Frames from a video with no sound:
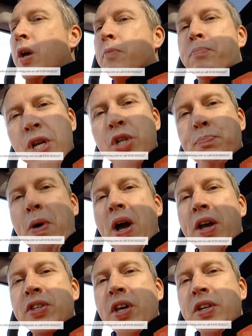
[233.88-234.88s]
British
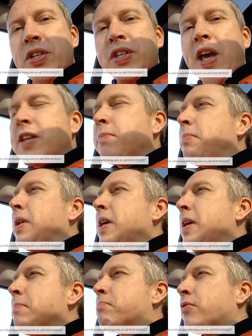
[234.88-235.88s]
buyers
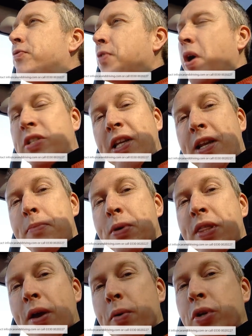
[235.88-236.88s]
understandably prefer to
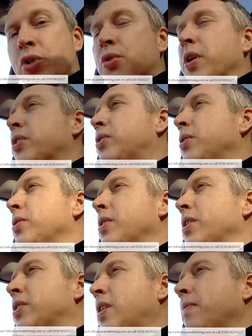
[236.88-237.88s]
limit their interest to
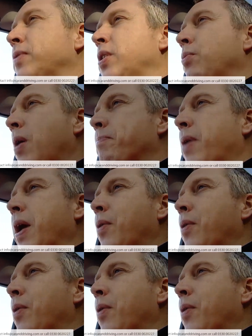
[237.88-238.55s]
the 71 brake